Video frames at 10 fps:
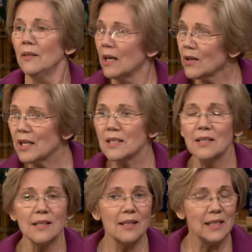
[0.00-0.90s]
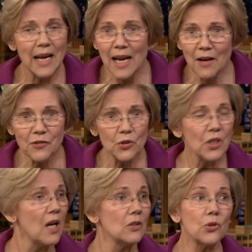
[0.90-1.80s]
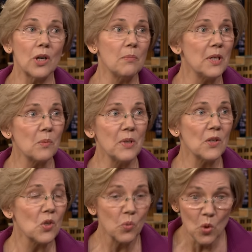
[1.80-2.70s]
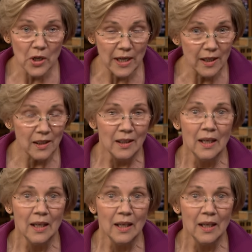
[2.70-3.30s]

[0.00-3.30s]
There it is. It's the day after Donald Trump has been sworn in.